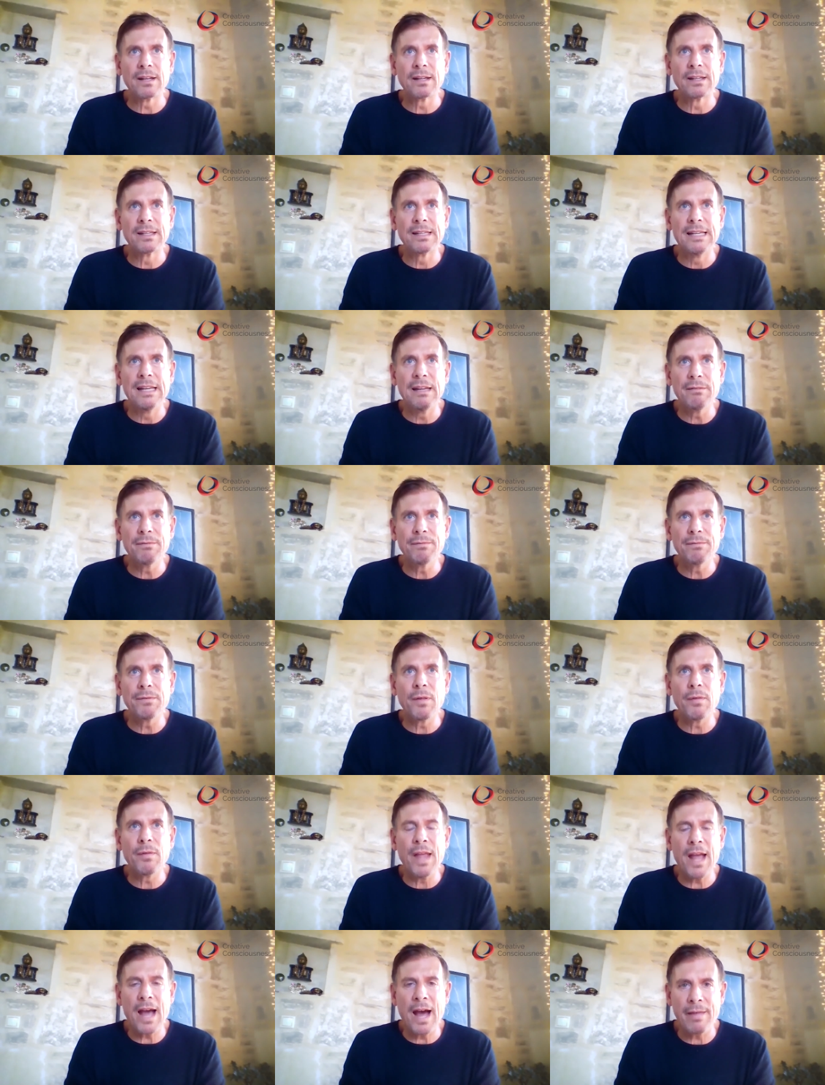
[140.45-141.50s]
give
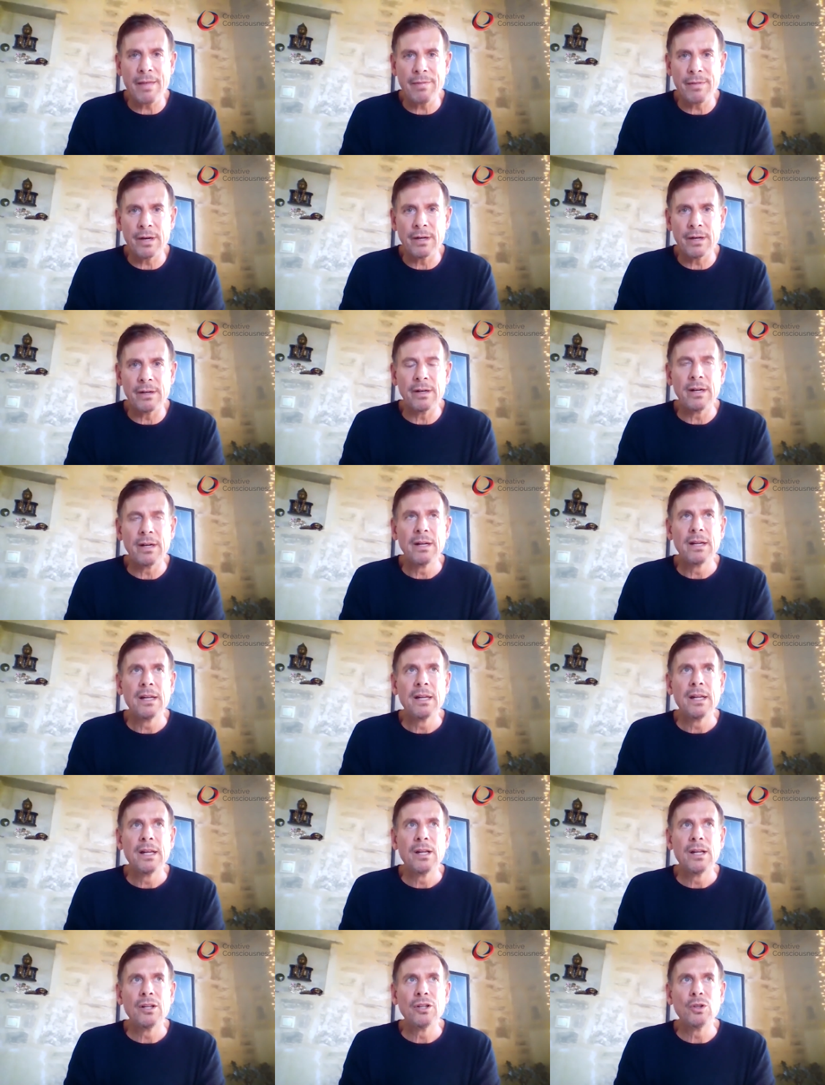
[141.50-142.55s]
the other
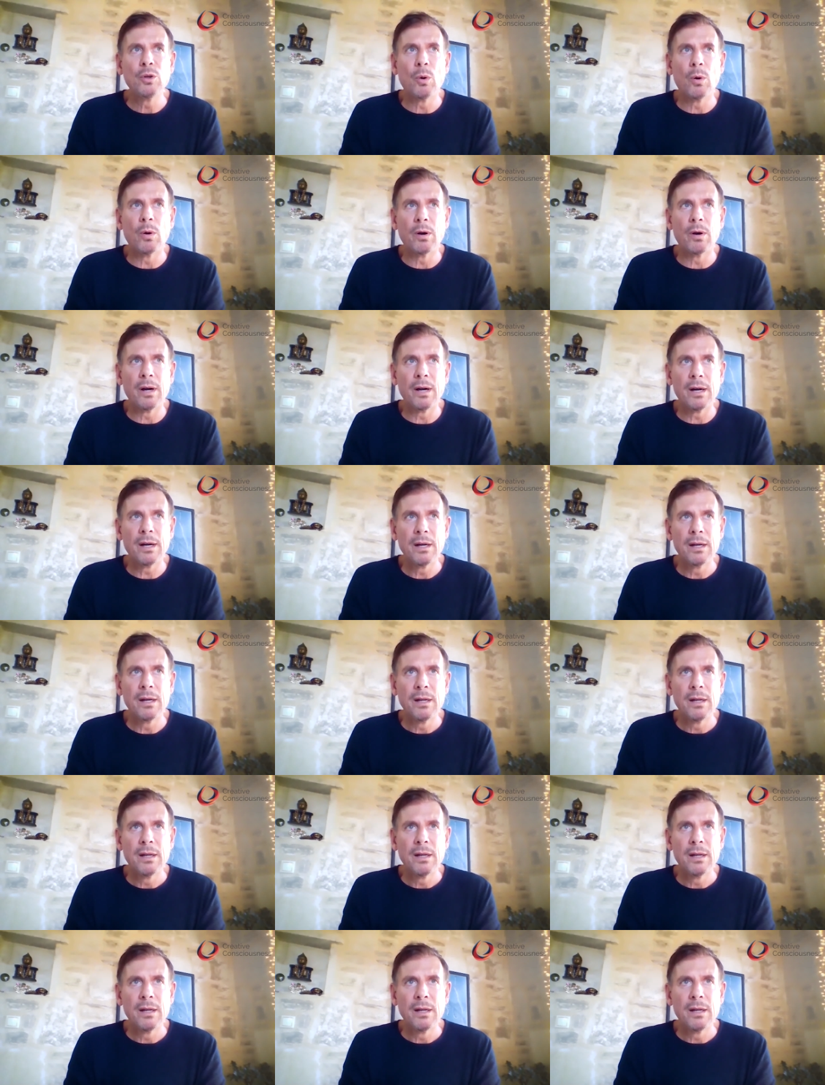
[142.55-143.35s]
your